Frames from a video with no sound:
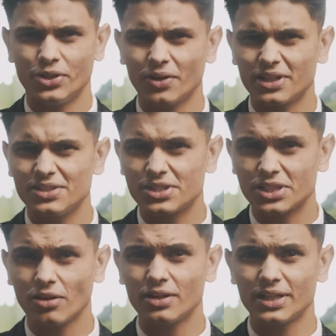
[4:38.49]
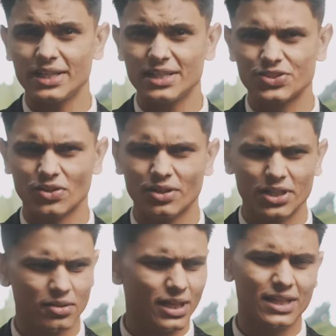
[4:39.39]
Your insecurities or
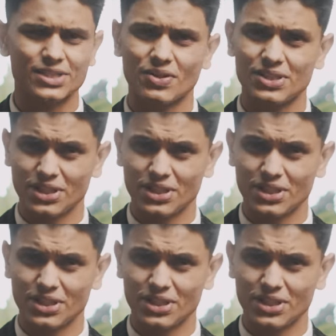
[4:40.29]
your extra